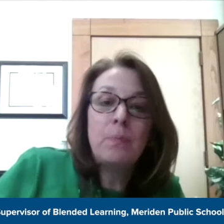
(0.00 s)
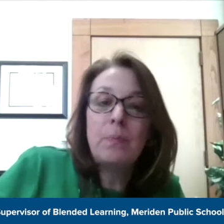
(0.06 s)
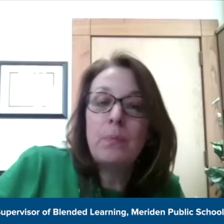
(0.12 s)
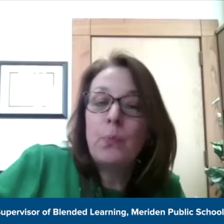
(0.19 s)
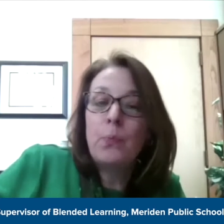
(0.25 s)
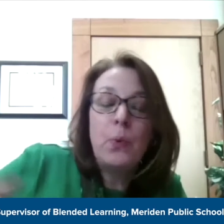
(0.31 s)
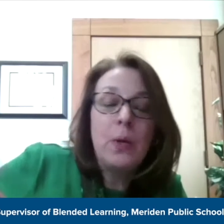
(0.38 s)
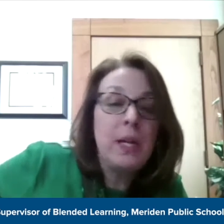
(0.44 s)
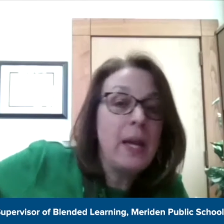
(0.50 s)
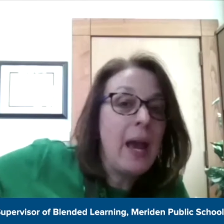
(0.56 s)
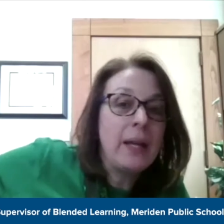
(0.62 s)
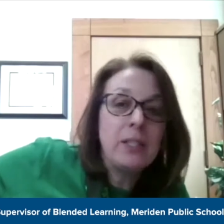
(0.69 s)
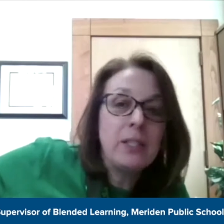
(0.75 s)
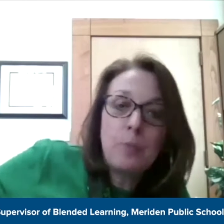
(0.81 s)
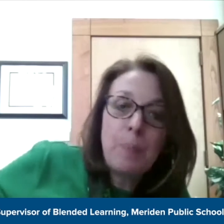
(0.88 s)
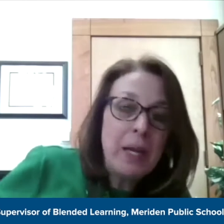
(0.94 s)
we
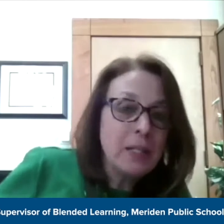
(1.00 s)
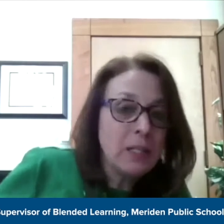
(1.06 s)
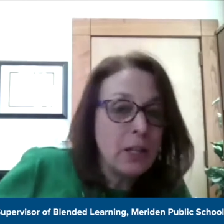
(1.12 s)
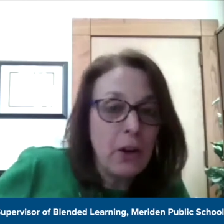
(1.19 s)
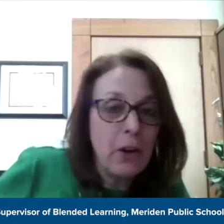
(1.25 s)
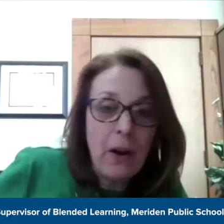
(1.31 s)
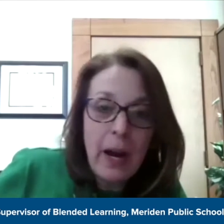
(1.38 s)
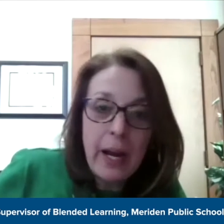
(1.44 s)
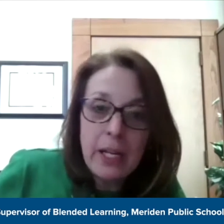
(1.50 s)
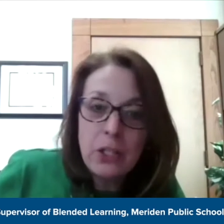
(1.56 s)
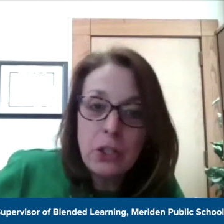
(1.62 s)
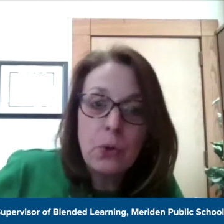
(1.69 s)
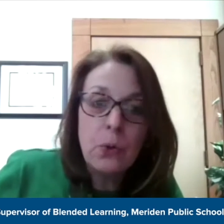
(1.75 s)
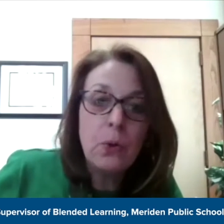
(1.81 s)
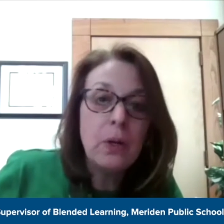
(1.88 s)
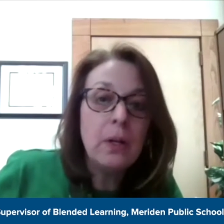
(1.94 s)
had space at our high
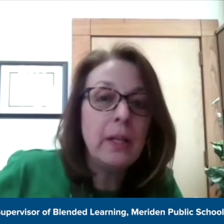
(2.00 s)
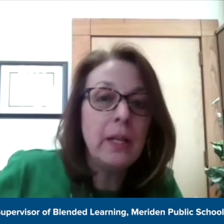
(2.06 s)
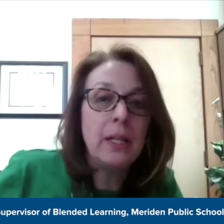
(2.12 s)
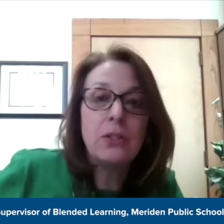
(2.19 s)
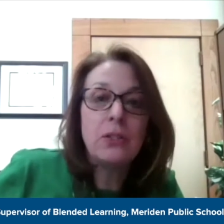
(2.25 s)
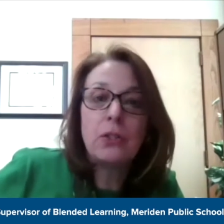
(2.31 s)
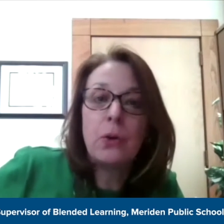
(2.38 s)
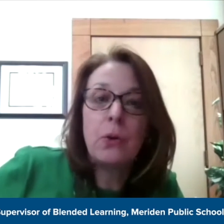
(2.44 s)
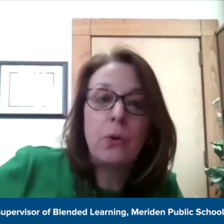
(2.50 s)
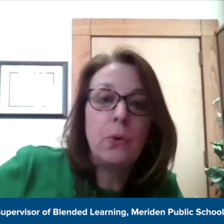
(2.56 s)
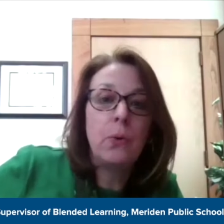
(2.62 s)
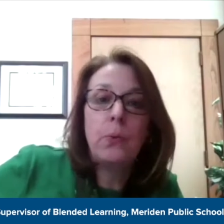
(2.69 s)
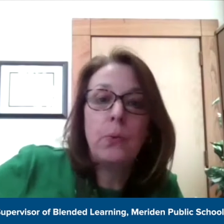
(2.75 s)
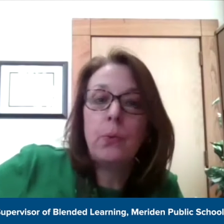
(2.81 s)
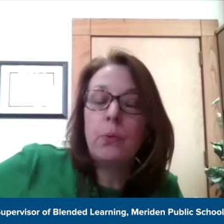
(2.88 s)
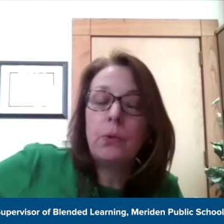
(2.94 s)
school and
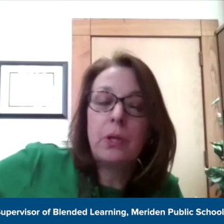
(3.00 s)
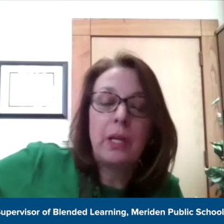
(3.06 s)
so